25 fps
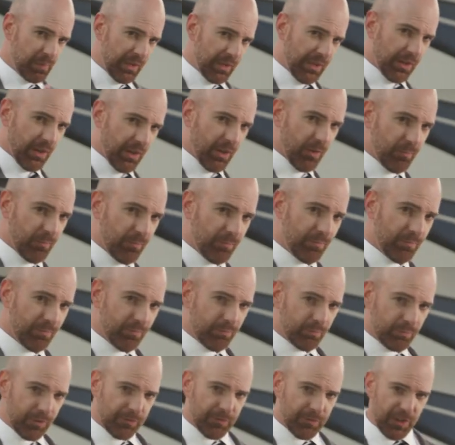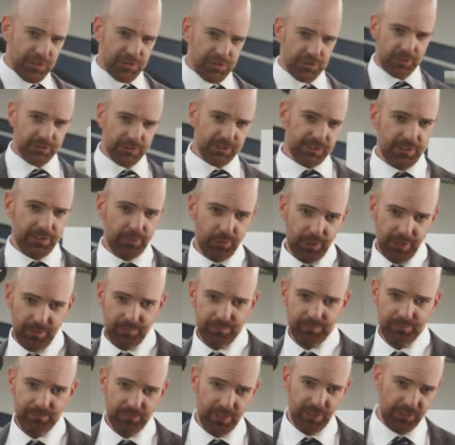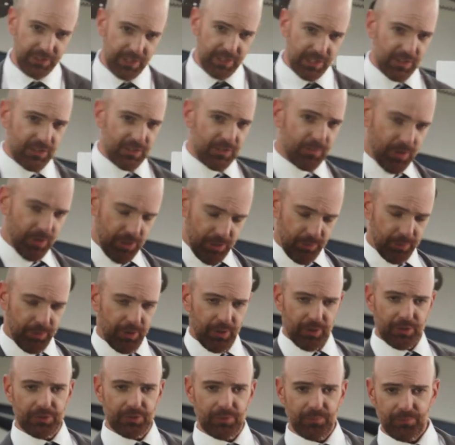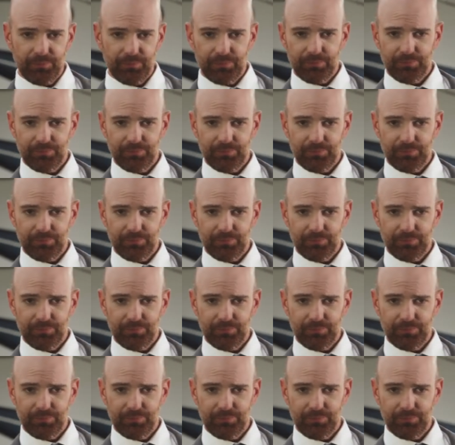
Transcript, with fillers: Bingo. Professional delivery. These kids are pros.